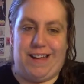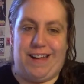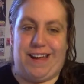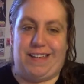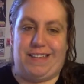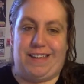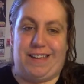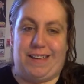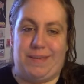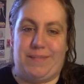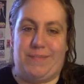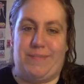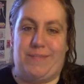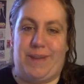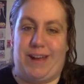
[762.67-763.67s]
I think it
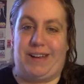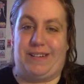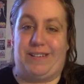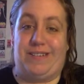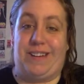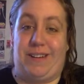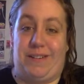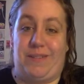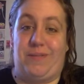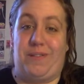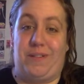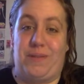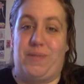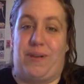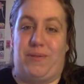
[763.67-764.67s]
might go down as
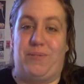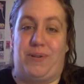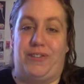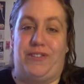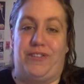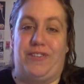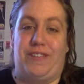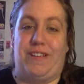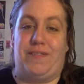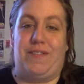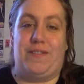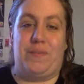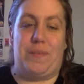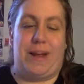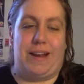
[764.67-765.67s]
one of the best purchases I've
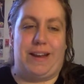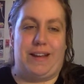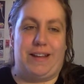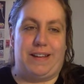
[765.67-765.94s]
ever made.